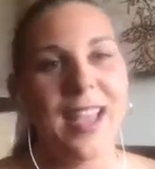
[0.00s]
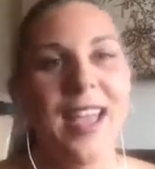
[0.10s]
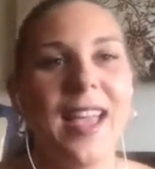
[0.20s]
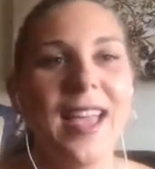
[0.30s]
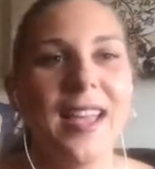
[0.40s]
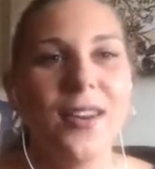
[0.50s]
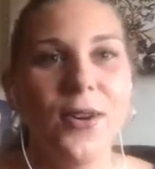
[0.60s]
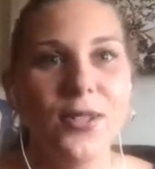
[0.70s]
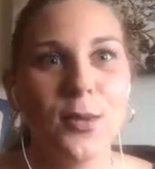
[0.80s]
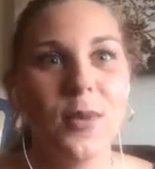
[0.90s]
and
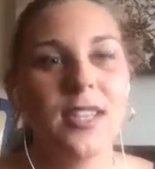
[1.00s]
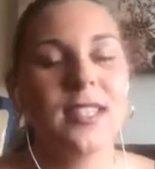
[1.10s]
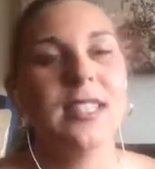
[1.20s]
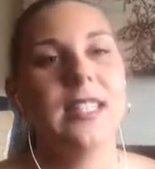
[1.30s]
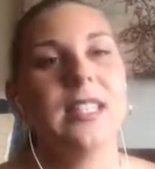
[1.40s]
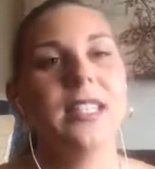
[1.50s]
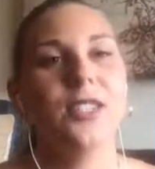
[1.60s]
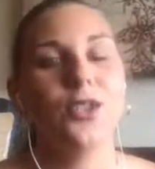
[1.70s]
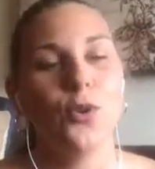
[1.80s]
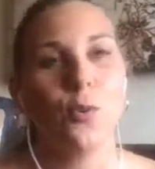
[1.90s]
also because I did
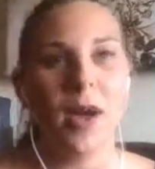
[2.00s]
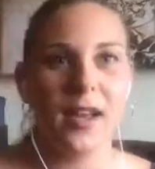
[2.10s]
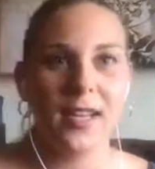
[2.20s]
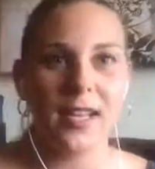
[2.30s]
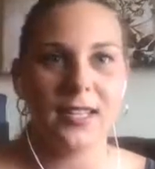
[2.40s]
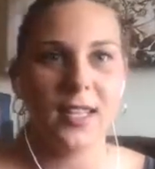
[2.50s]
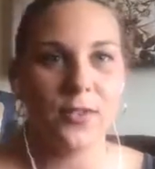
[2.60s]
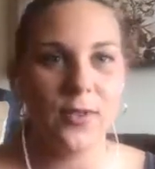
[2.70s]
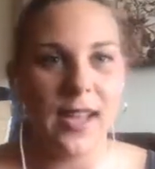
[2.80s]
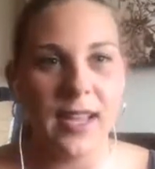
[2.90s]
listen to a podcast the
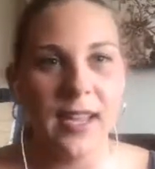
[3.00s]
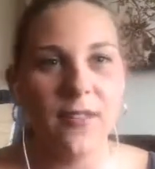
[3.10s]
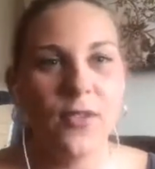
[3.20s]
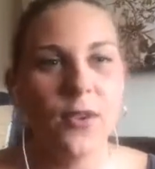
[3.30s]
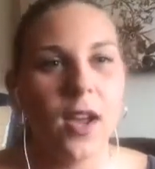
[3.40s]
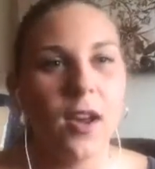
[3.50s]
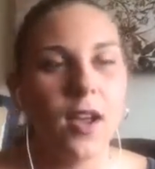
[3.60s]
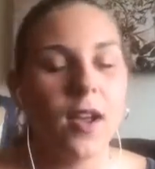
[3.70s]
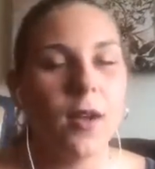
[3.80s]
other day. If you're not